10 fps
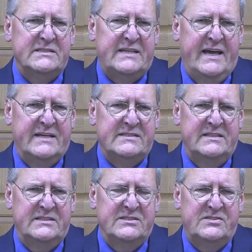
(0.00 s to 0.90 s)
this task
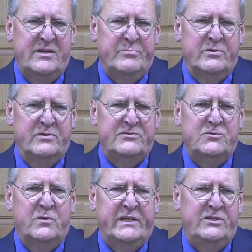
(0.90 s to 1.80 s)
in December of
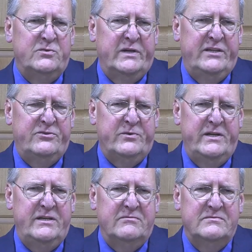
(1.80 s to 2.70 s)

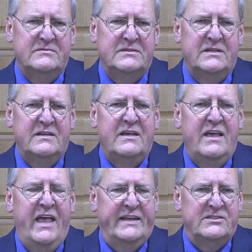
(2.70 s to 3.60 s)
2023,
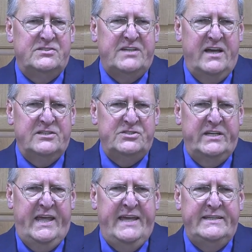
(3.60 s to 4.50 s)
an
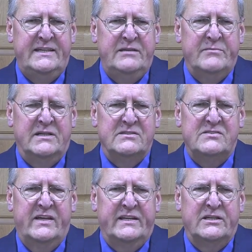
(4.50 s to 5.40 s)
astonishing 18
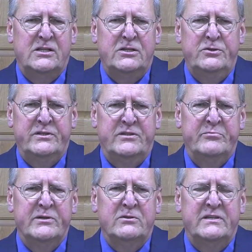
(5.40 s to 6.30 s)
months that included the
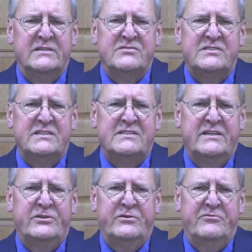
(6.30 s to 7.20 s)
building of
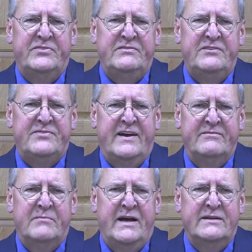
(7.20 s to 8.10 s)

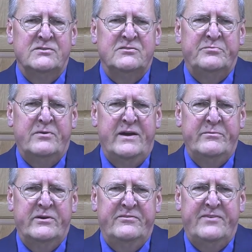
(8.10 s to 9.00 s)
655 miles of
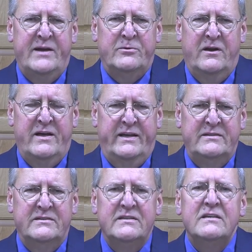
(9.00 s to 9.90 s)
primary fiber line,